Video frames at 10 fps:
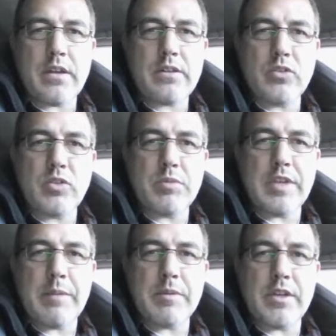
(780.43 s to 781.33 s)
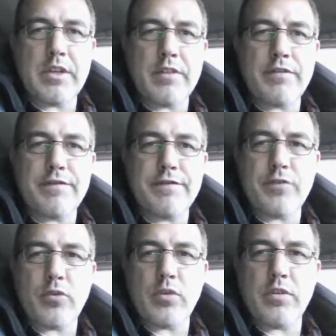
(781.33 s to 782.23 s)
Close loop lambda,
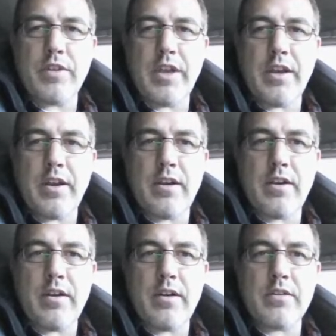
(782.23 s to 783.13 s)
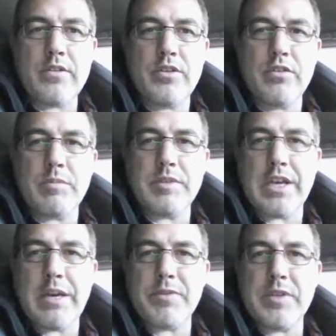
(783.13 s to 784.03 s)
4 there, 2 up
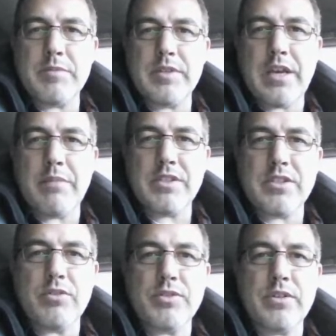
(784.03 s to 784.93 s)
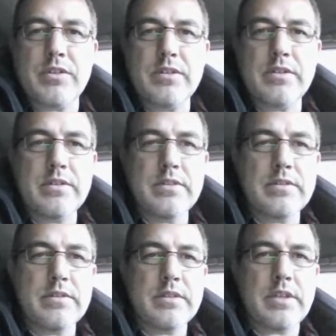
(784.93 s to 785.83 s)
top, 3 up top. That's closer.
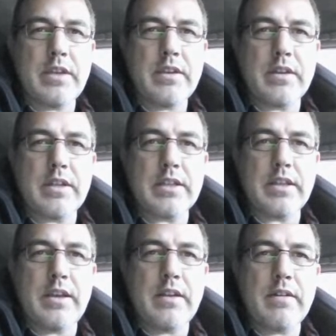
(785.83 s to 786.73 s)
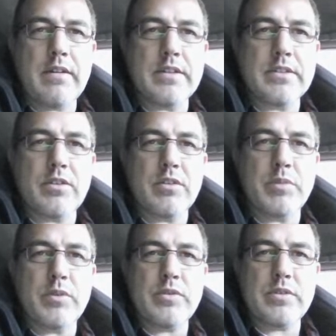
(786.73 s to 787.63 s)
Okay, I like that. Let's go to
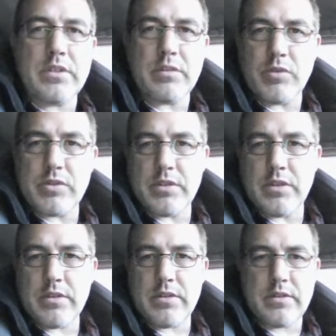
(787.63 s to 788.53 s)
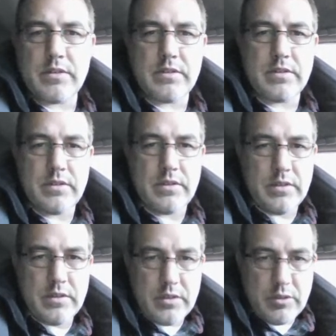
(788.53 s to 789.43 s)
boost. See how boost looked.
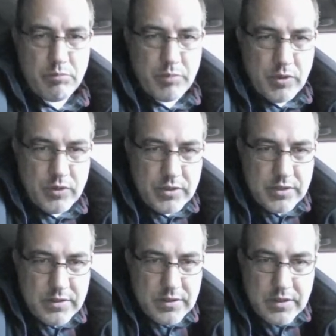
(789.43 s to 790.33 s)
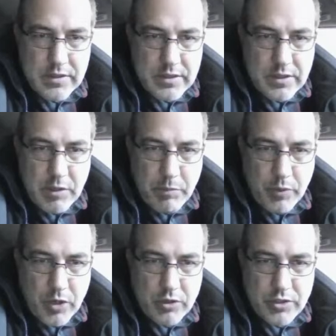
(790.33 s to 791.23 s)
Boost.
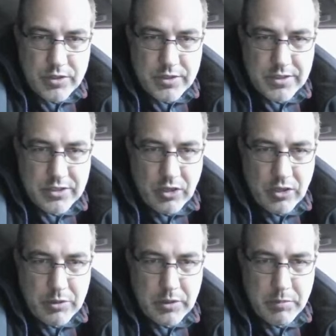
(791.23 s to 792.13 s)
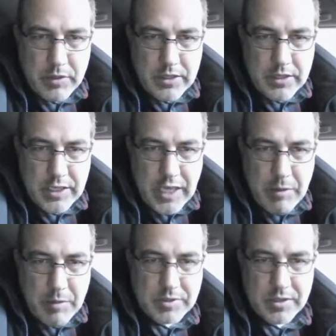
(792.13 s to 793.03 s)
Approached, stalled a little bit, then it
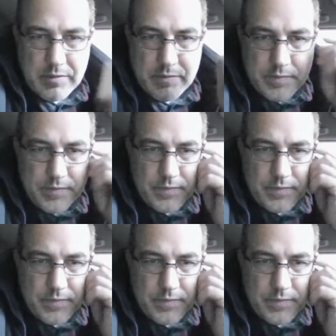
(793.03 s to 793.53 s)
came up some.